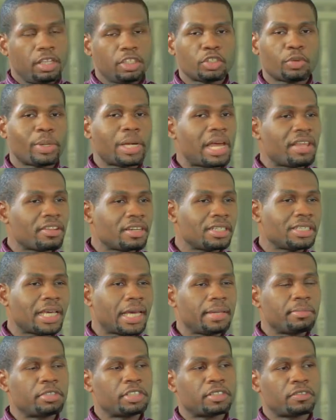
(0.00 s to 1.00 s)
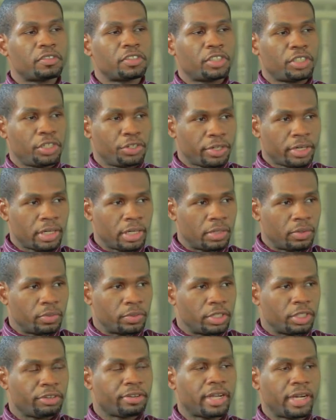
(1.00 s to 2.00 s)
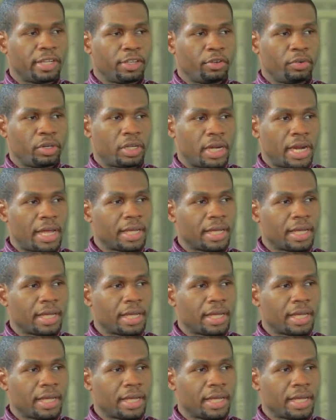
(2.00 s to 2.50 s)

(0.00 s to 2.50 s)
So what other types of security would the credit union